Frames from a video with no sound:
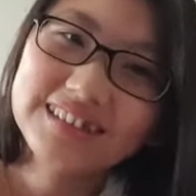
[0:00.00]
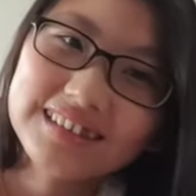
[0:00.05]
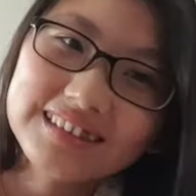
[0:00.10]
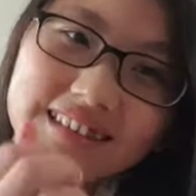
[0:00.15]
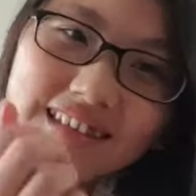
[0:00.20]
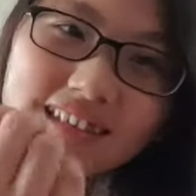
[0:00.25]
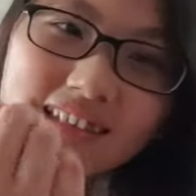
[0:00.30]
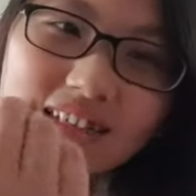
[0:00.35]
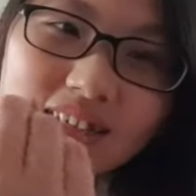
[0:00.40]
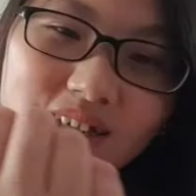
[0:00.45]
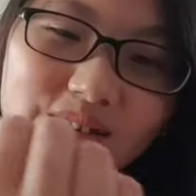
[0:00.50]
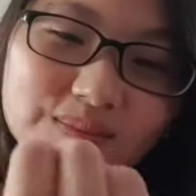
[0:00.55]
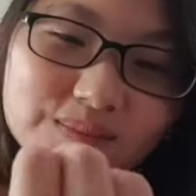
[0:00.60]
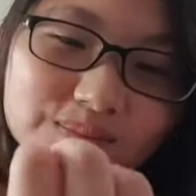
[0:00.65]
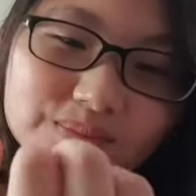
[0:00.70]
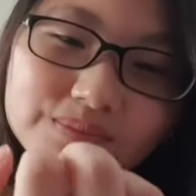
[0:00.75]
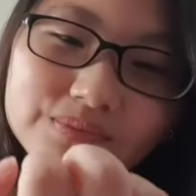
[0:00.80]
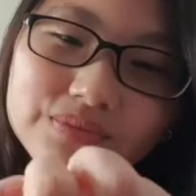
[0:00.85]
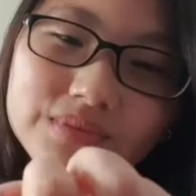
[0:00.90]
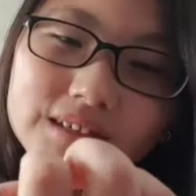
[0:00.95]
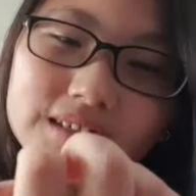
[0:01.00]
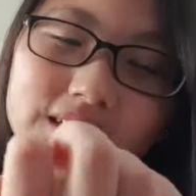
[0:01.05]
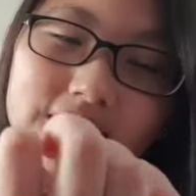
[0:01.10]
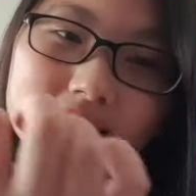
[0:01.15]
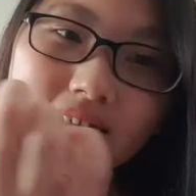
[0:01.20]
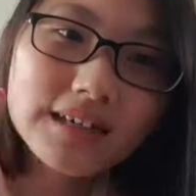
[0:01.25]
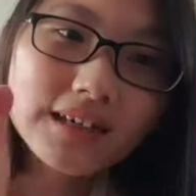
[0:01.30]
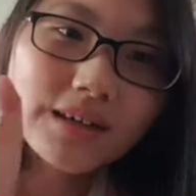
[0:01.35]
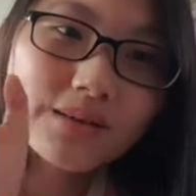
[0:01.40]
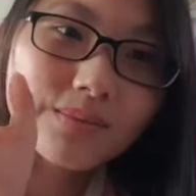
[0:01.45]
The
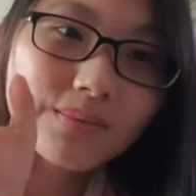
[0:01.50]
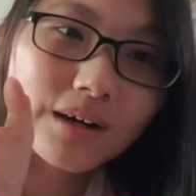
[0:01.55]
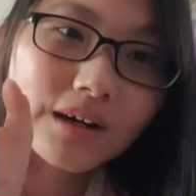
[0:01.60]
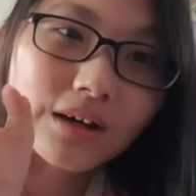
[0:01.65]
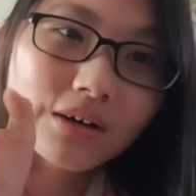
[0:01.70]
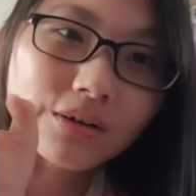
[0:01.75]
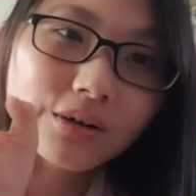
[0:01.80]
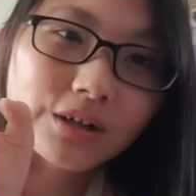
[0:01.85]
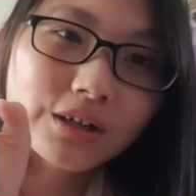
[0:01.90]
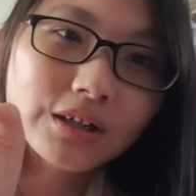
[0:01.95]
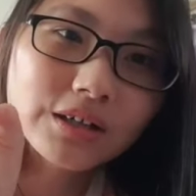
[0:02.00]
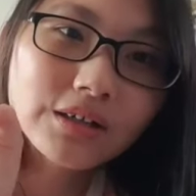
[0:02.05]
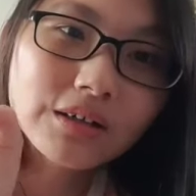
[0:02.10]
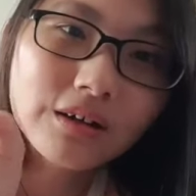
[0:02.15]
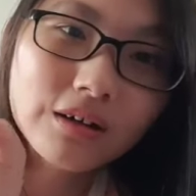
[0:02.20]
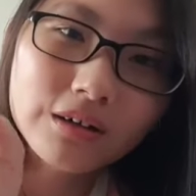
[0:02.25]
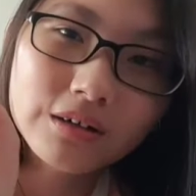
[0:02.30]
staying power